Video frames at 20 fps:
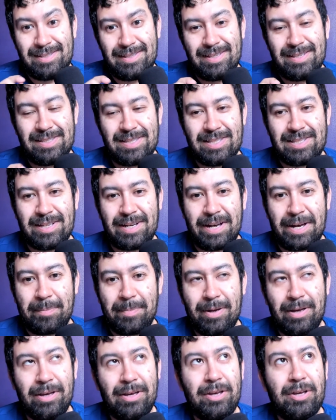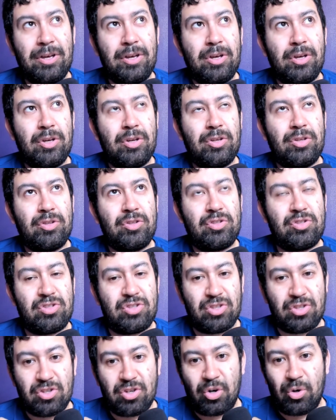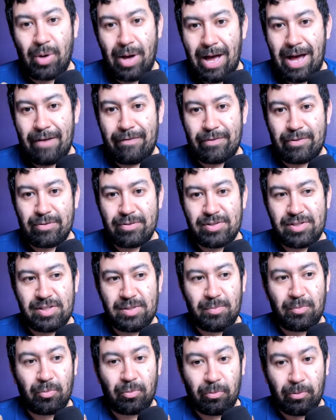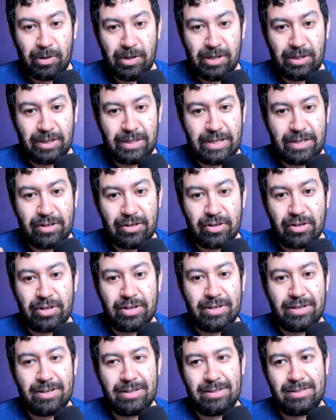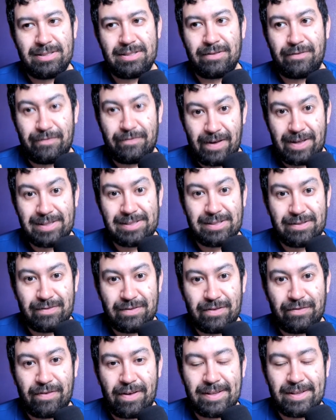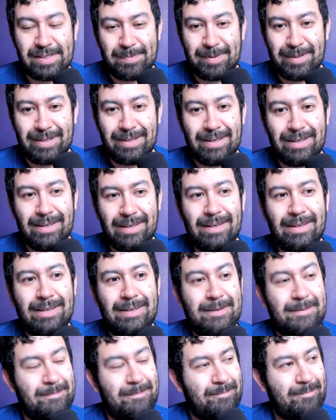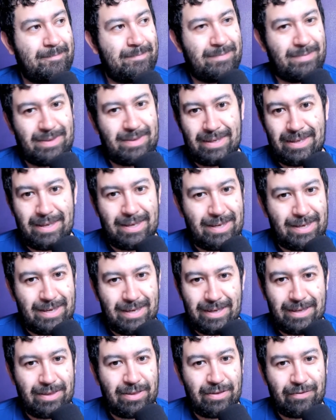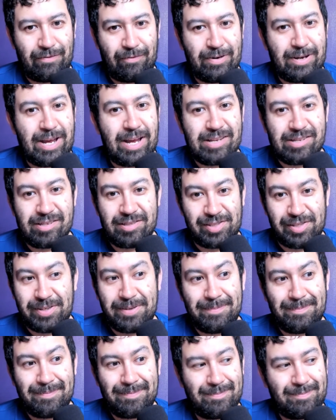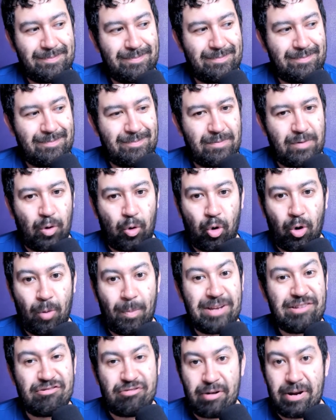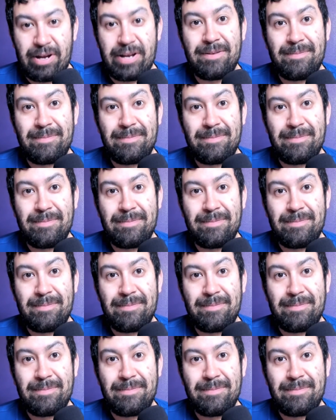the time to go after some really good defensive defensemen in free agency or by trade